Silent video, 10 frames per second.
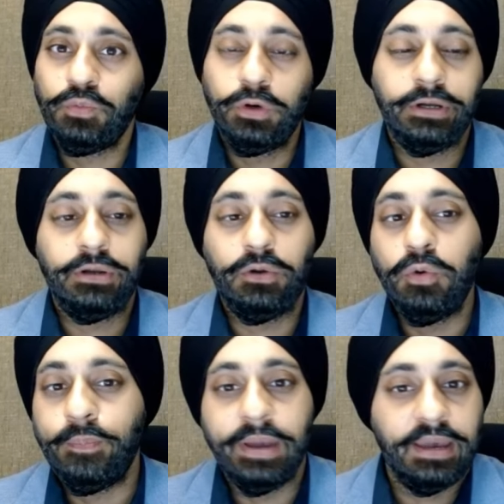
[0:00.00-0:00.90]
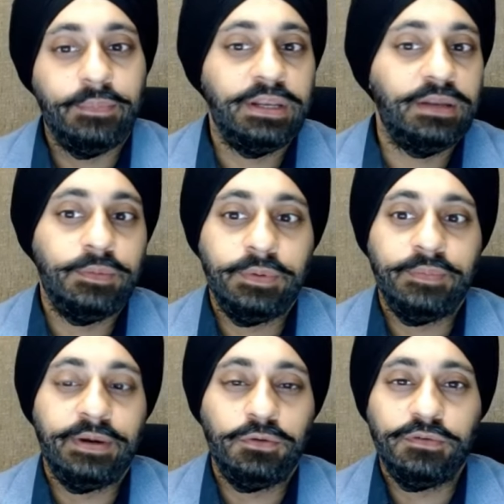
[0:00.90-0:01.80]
would do bare minimum about